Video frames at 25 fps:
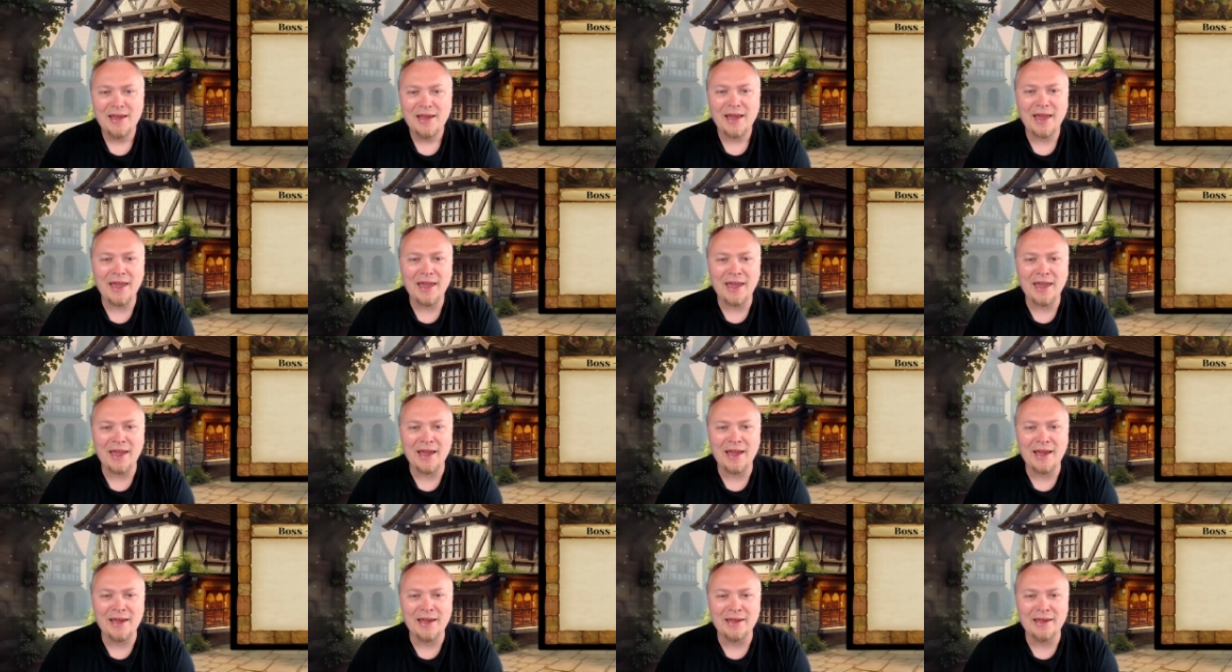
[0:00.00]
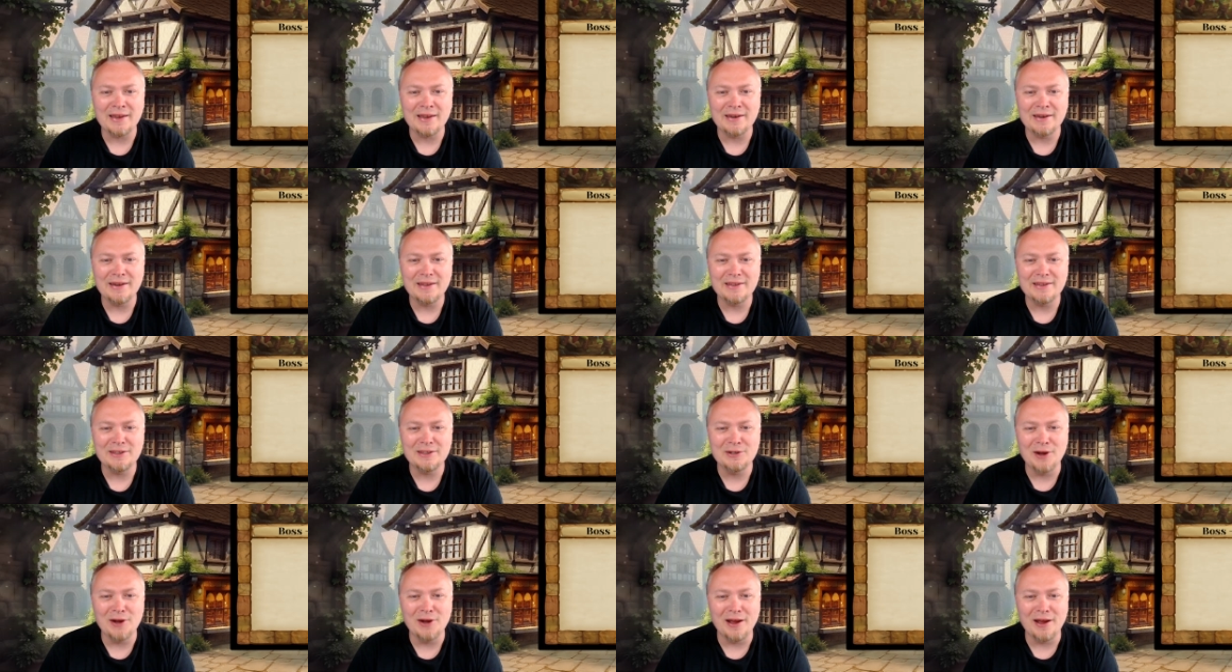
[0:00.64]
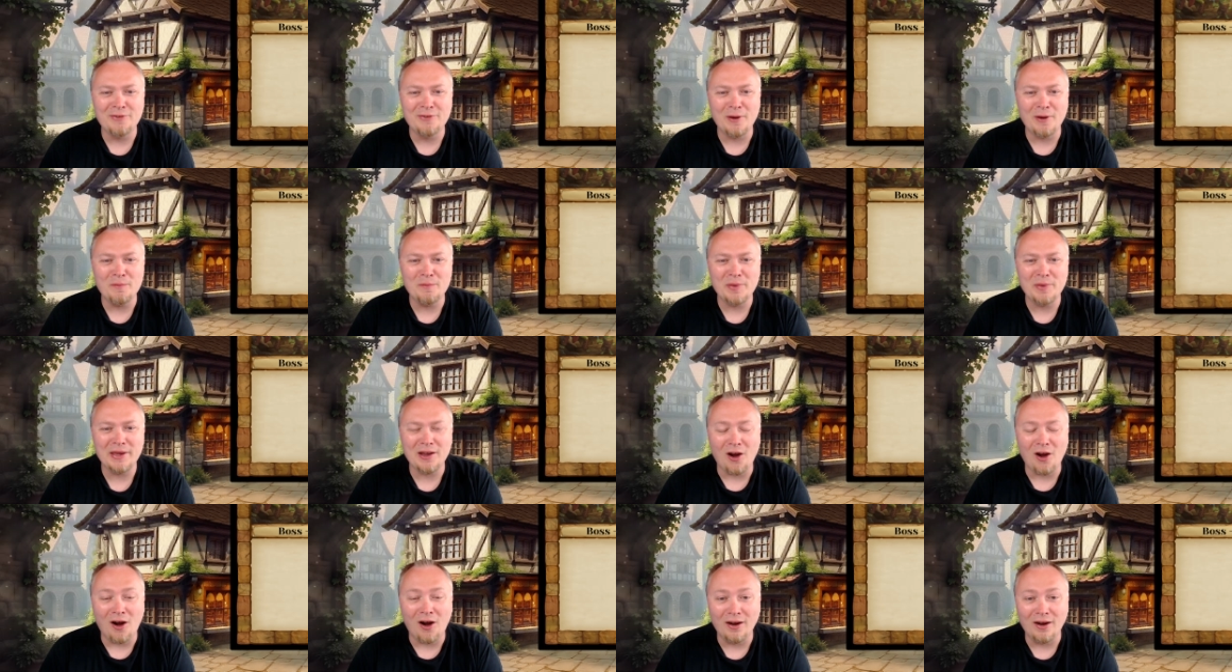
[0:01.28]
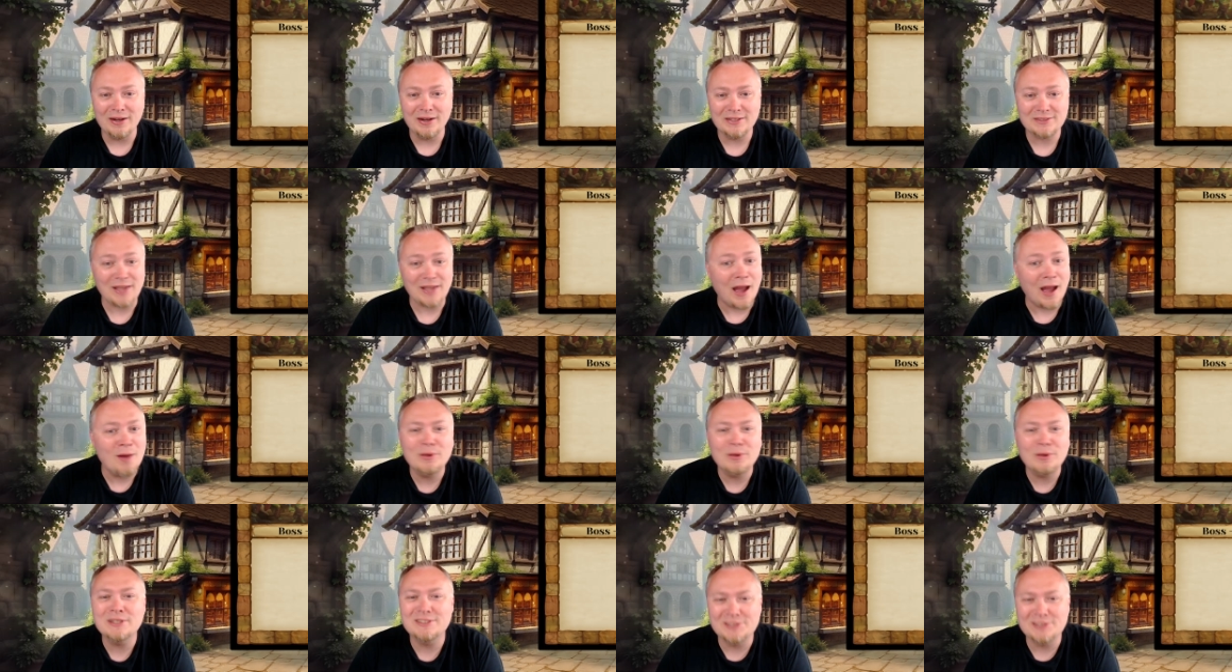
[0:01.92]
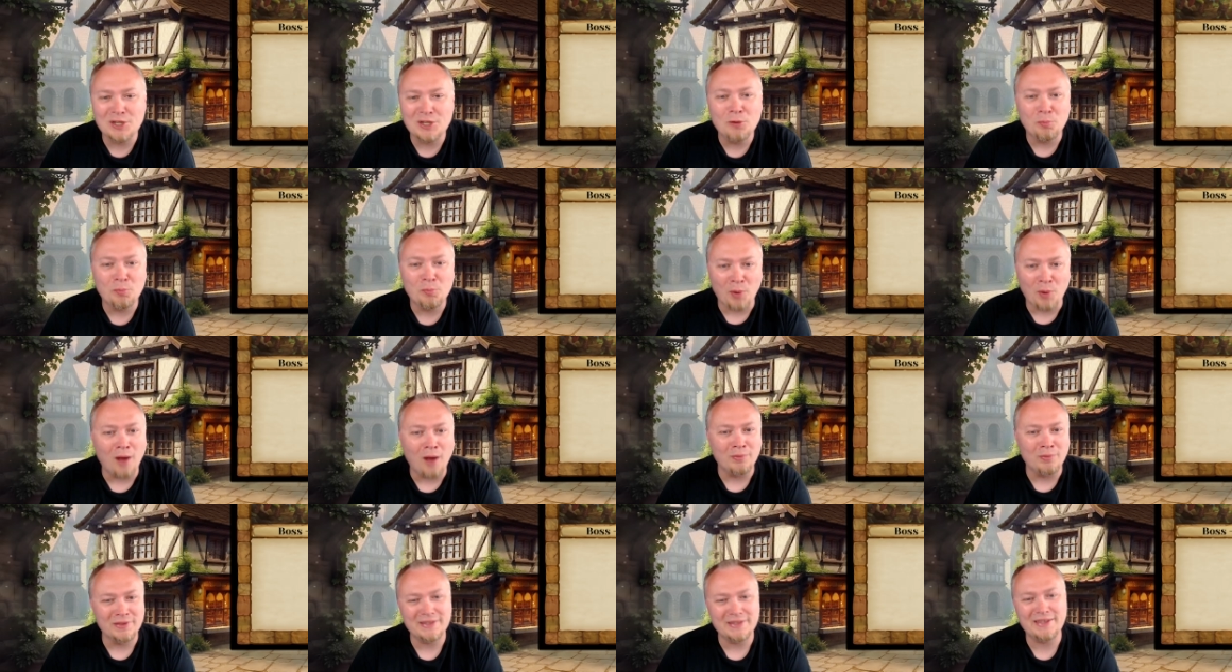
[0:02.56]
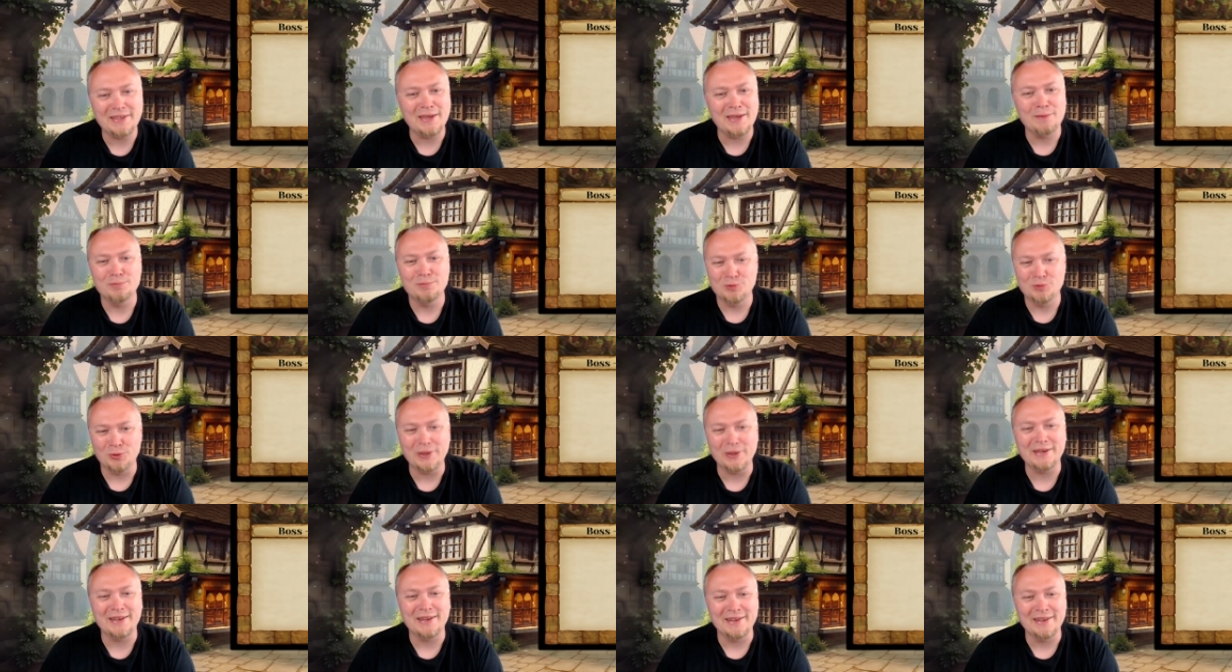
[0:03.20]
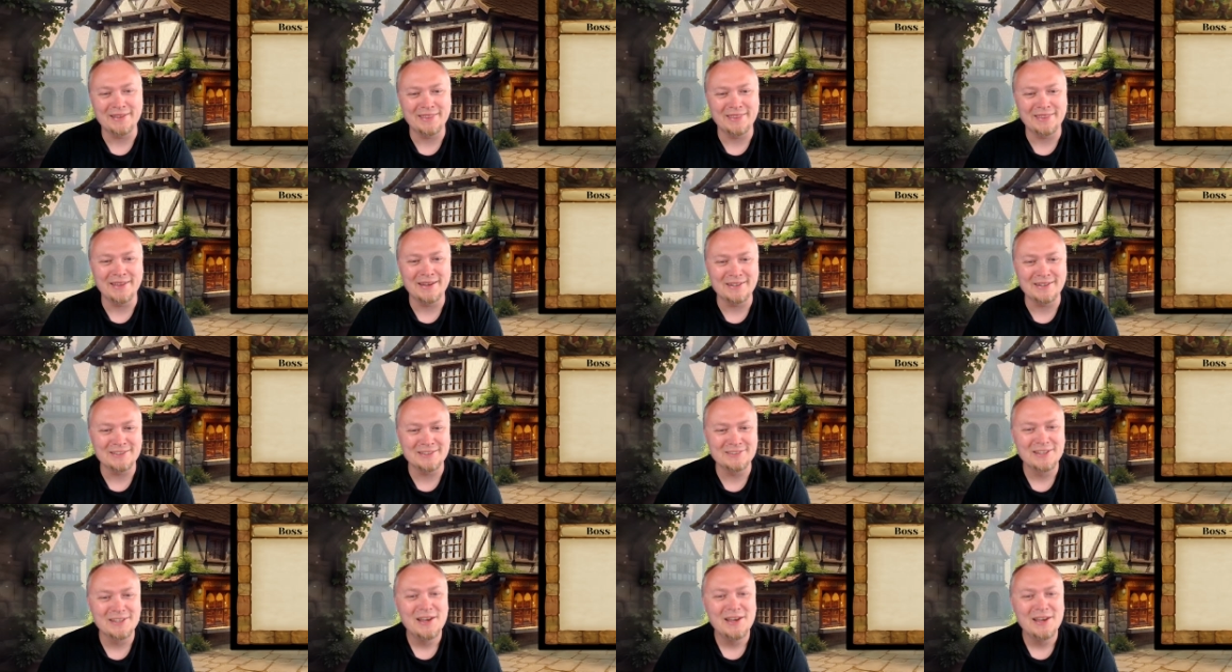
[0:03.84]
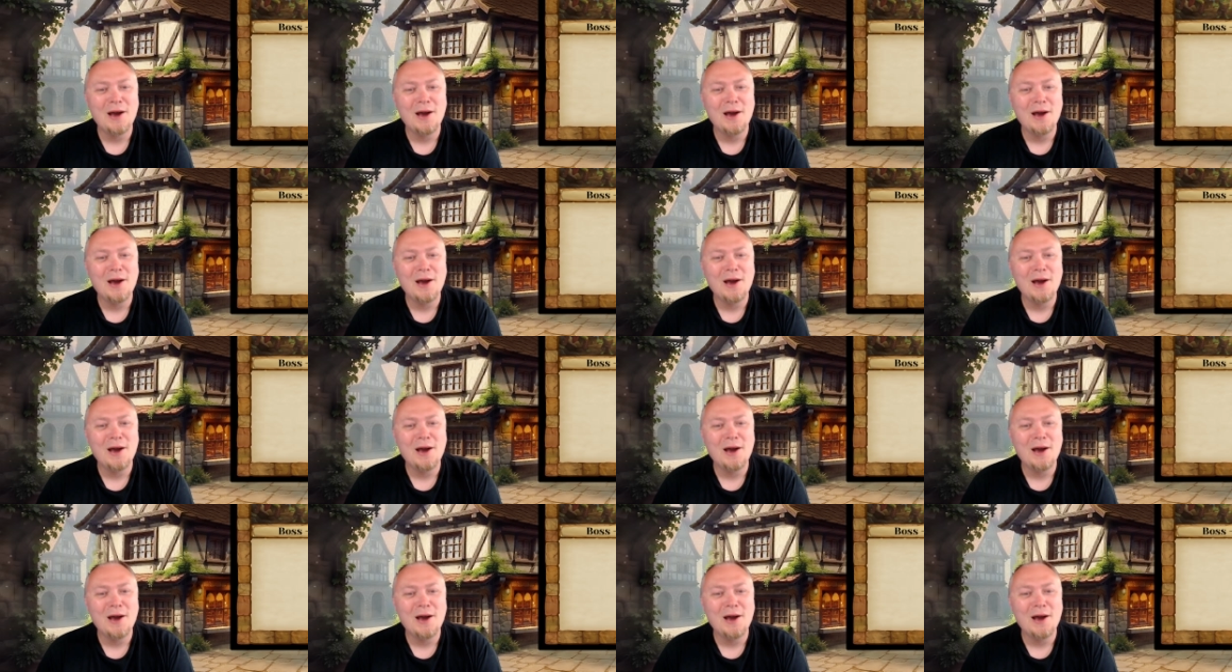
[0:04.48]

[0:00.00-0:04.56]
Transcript: And, you know, if I'm being honest, I would still probably keep tweaking things.